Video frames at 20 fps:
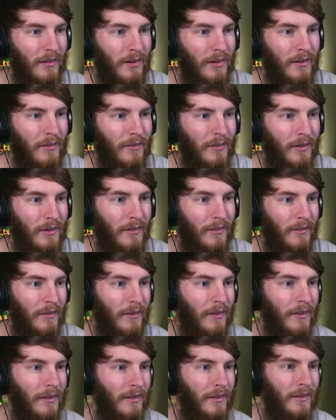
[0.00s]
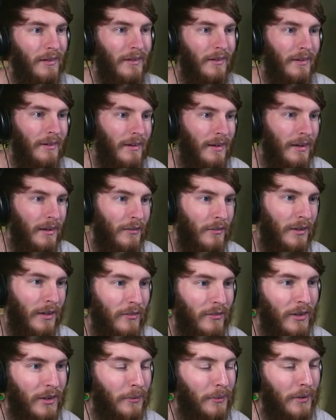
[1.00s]
I don't know. I don't
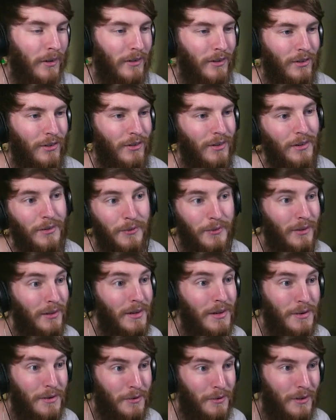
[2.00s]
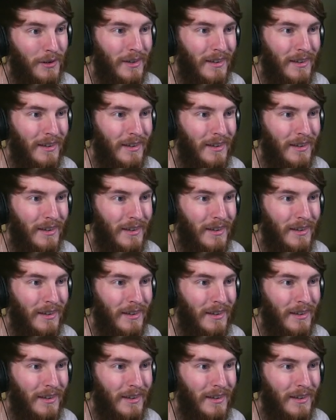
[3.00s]
have nail polish, so I don't know.